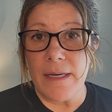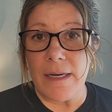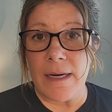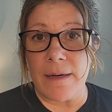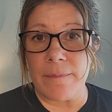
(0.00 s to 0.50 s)

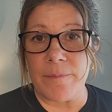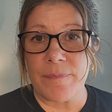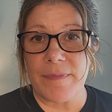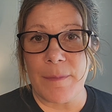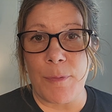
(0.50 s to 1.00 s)

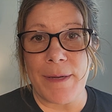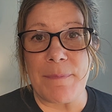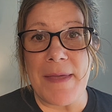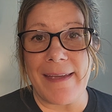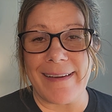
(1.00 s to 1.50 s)
The point
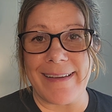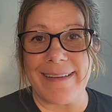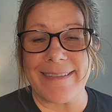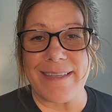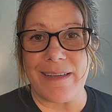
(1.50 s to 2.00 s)
being
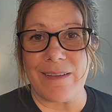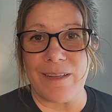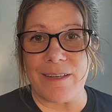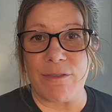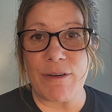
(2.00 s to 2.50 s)
is,
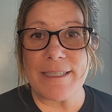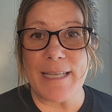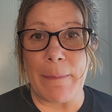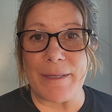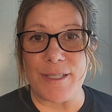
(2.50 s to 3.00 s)
the first
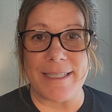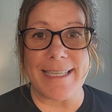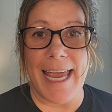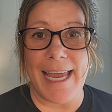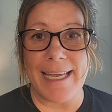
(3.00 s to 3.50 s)
step is just
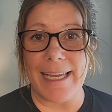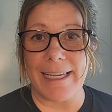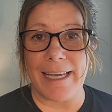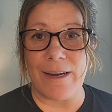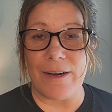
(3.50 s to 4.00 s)

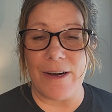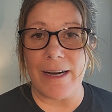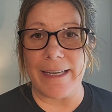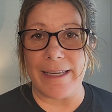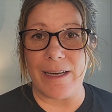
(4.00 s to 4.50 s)
taking an
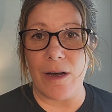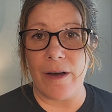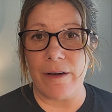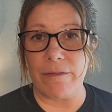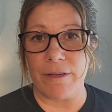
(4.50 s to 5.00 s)
audit
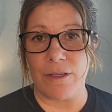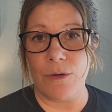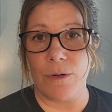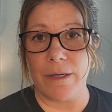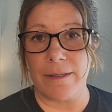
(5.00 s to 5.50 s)
of
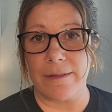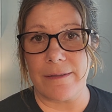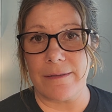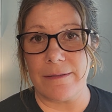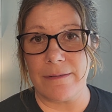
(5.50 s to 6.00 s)
your
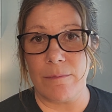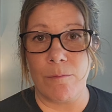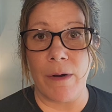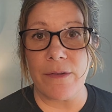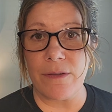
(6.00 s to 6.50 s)

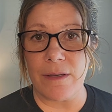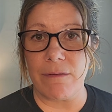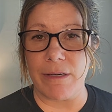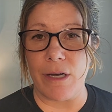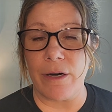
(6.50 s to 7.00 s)
monthly
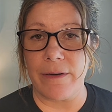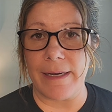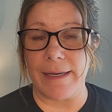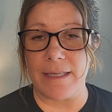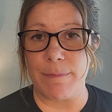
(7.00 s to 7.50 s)

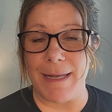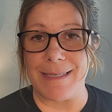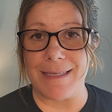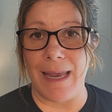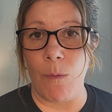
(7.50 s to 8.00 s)
recurring
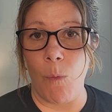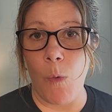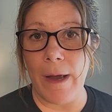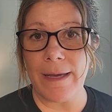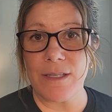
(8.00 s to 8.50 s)
expenses and
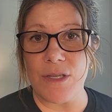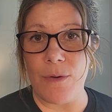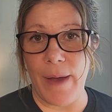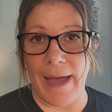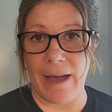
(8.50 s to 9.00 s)
what do
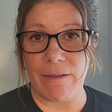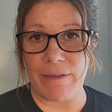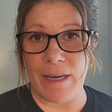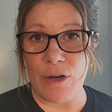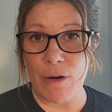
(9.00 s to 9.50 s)
you have
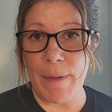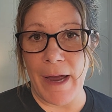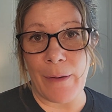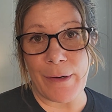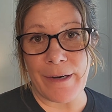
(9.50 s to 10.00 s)
in your
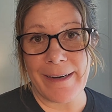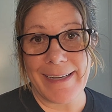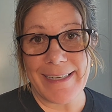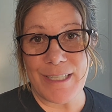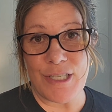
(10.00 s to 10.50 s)
power
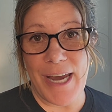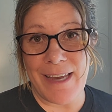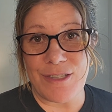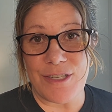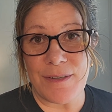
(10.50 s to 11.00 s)
to
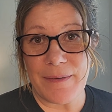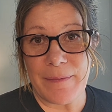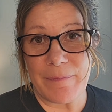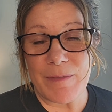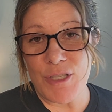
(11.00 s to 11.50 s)
change.
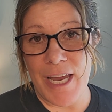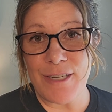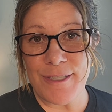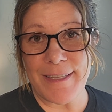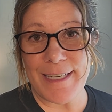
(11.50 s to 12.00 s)

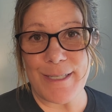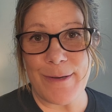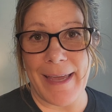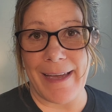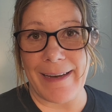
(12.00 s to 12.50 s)
Change the things you
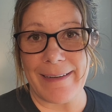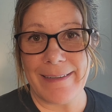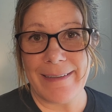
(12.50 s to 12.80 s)
can